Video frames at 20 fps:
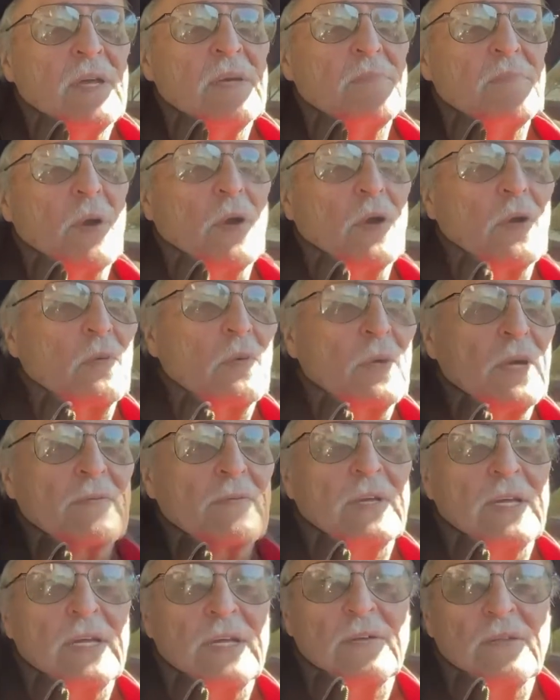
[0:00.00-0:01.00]
They park
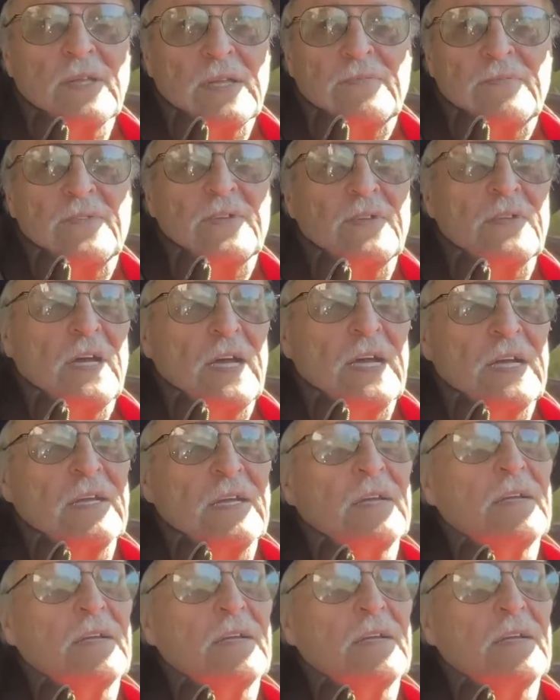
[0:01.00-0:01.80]
wherever the hell they feel like.